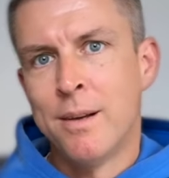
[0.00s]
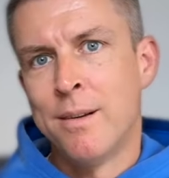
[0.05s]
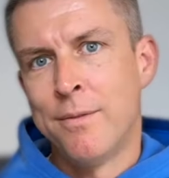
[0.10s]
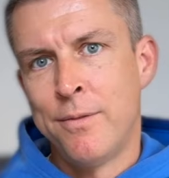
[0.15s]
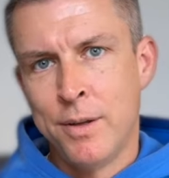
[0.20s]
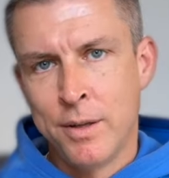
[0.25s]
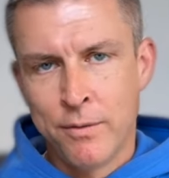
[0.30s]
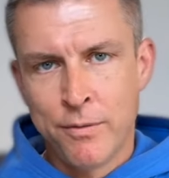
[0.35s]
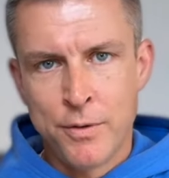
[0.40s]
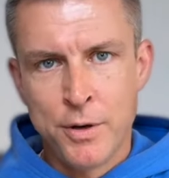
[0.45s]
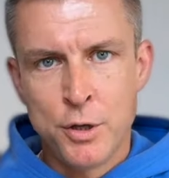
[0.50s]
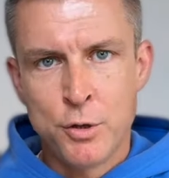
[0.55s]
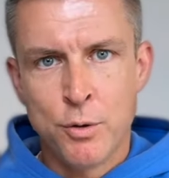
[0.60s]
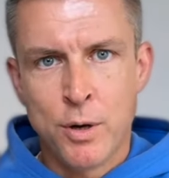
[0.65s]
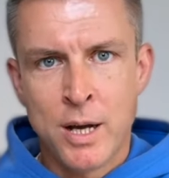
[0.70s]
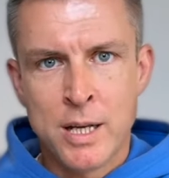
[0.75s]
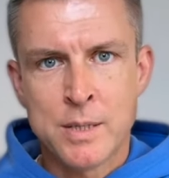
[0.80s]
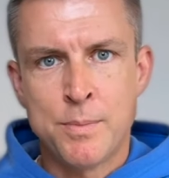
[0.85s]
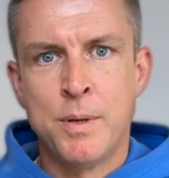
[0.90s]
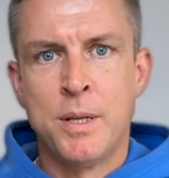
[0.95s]
feel free to
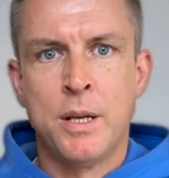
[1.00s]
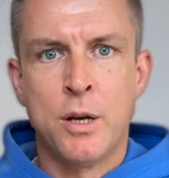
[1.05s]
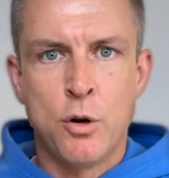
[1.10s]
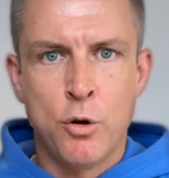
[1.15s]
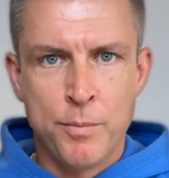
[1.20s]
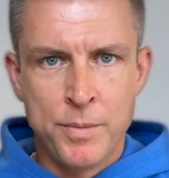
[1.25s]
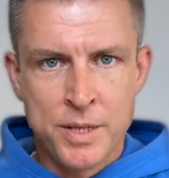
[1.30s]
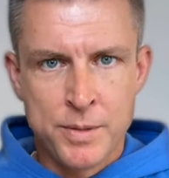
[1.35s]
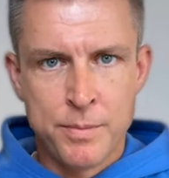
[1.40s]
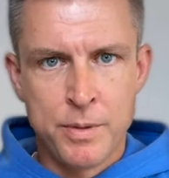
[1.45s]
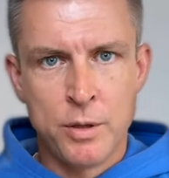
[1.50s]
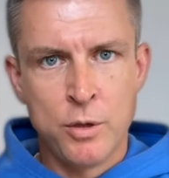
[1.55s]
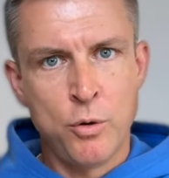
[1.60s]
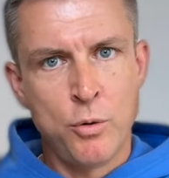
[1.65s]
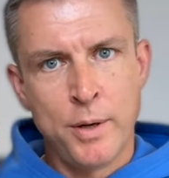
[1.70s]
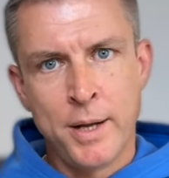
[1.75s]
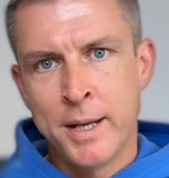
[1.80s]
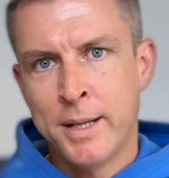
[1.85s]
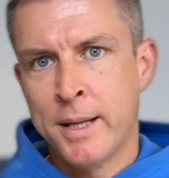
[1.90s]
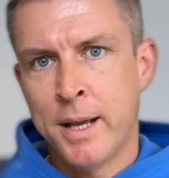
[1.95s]
ask me in the comments below
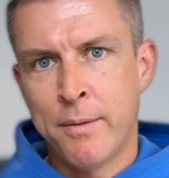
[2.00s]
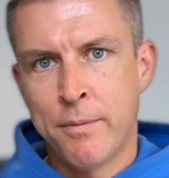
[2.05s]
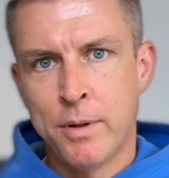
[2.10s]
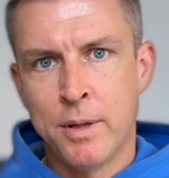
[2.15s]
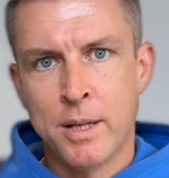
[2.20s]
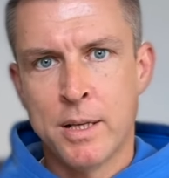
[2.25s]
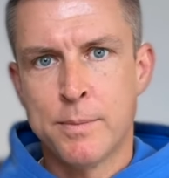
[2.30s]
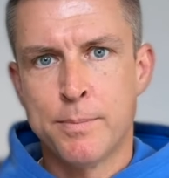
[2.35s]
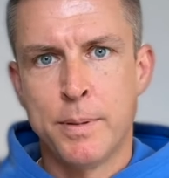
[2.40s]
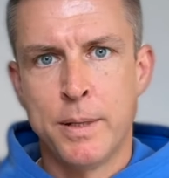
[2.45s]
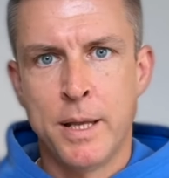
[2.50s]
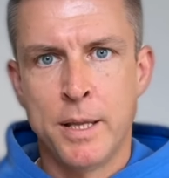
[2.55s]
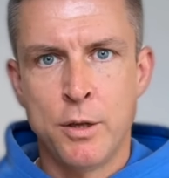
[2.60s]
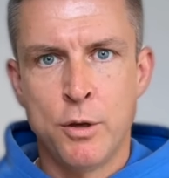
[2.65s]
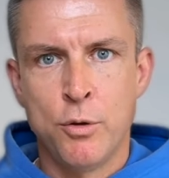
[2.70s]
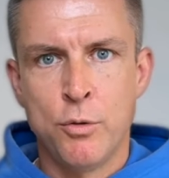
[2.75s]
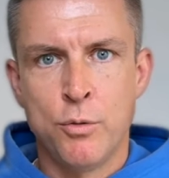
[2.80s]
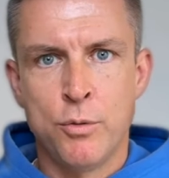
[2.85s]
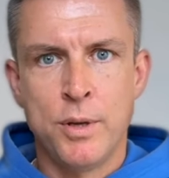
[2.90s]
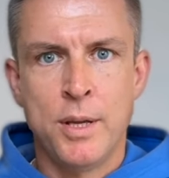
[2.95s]
and I will explain
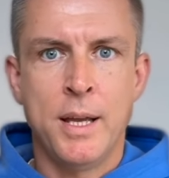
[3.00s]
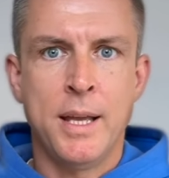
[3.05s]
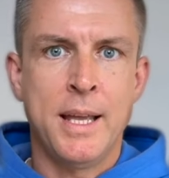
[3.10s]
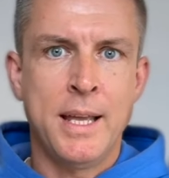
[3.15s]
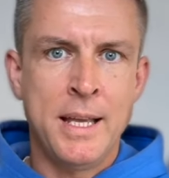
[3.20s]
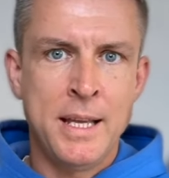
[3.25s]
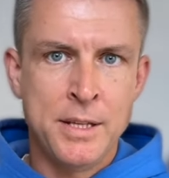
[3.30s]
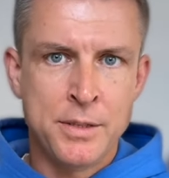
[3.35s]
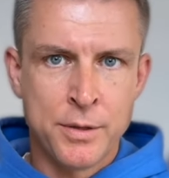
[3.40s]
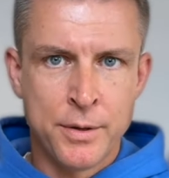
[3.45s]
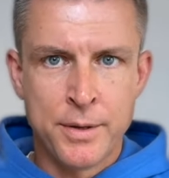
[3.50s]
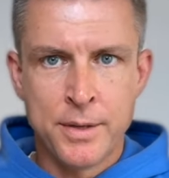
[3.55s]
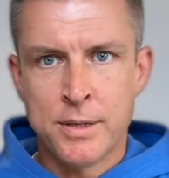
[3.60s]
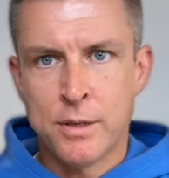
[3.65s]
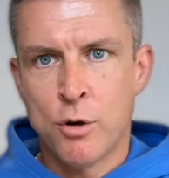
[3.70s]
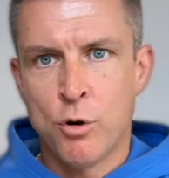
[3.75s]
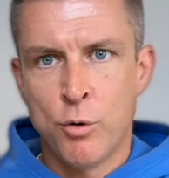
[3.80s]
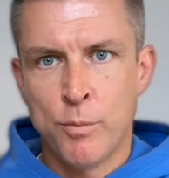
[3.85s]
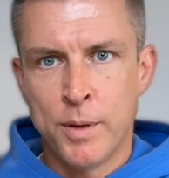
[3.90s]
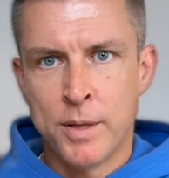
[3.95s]
you either in the
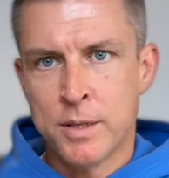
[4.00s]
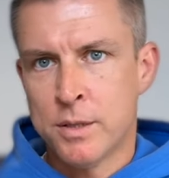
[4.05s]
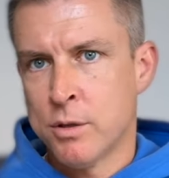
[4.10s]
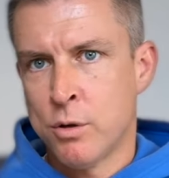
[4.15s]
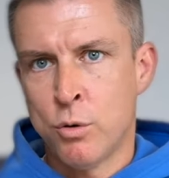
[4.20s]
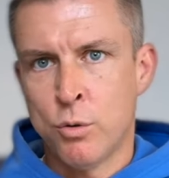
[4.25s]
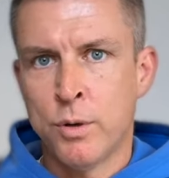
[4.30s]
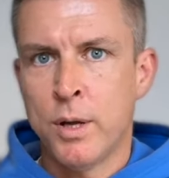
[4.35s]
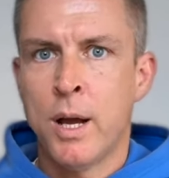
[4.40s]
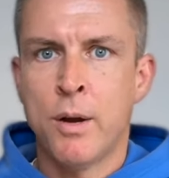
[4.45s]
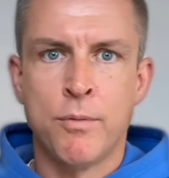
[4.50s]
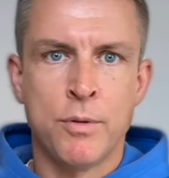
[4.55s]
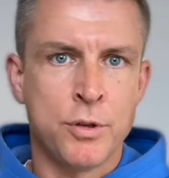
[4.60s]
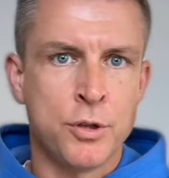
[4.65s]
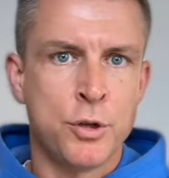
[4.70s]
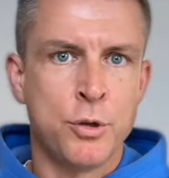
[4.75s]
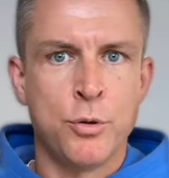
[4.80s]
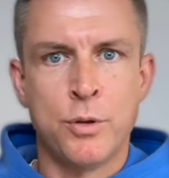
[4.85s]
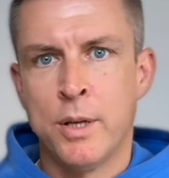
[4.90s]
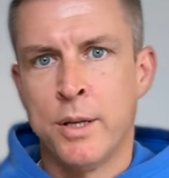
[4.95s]
comments or I will
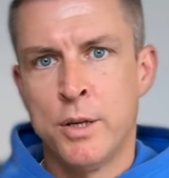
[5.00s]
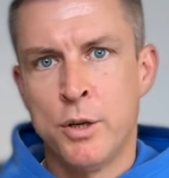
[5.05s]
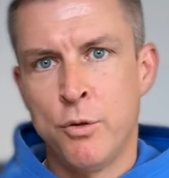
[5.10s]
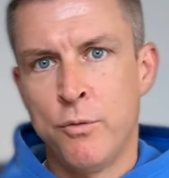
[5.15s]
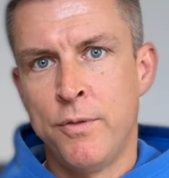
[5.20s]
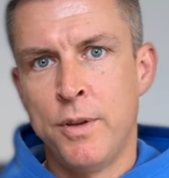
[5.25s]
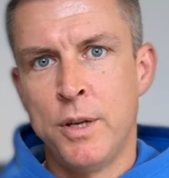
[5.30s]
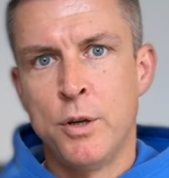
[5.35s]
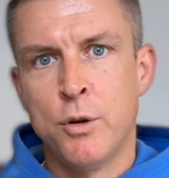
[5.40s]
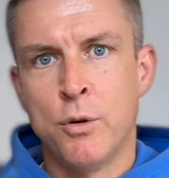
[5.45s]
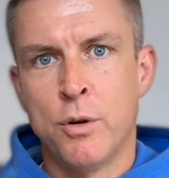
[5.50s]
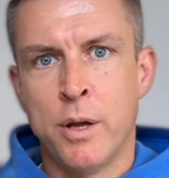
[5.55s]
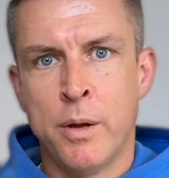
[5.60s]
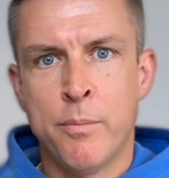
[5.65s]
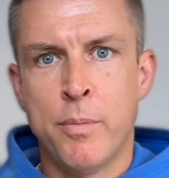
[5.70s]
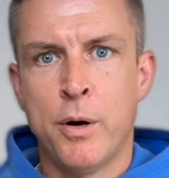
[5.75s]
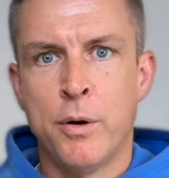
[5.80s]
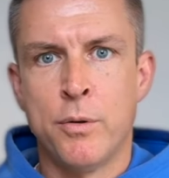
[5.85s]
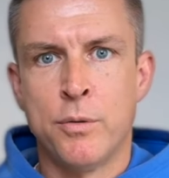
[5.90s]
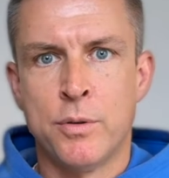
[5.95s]
shoot a new video
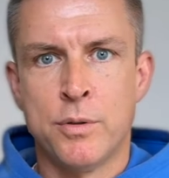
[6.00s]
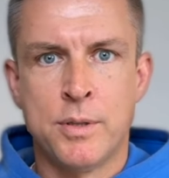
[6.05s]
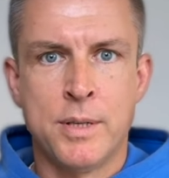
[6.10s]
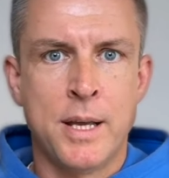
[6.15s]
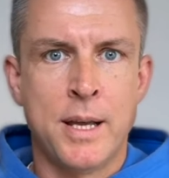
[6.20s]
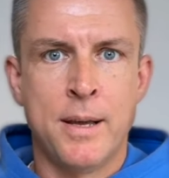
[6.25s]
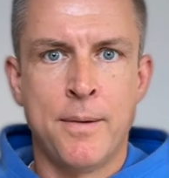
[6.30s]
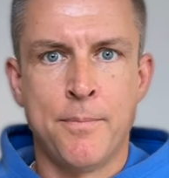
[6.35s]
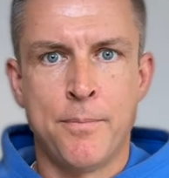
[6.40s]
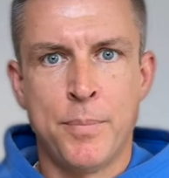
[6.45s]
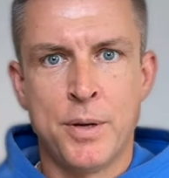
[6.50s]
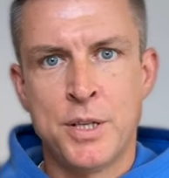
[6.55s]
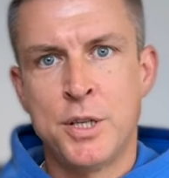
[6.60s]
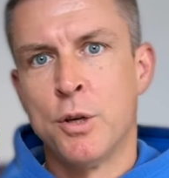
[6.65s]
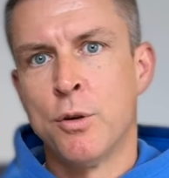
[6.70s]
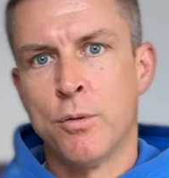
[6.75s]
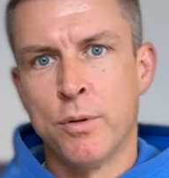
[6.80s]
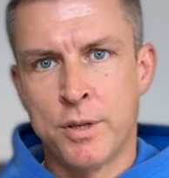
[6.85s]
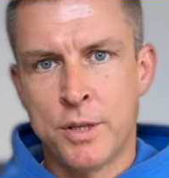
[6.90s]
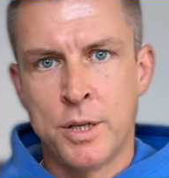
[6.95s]
about the
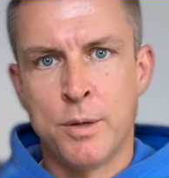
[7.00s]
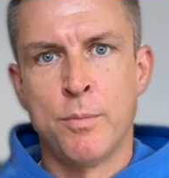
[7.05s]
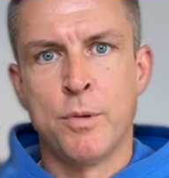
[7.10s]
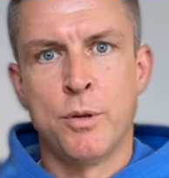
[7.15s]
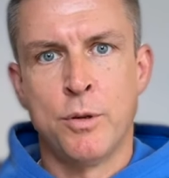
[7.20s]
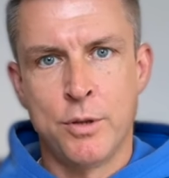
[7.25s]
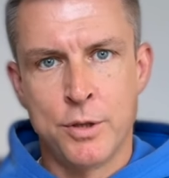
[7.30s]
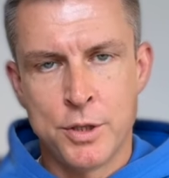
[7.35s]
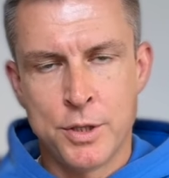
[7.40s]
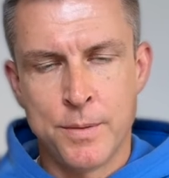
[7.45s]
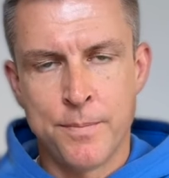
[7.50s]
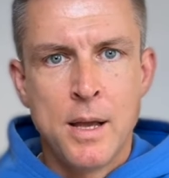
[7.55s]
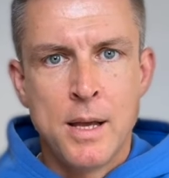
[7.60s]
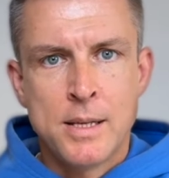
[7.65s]
particular terminology.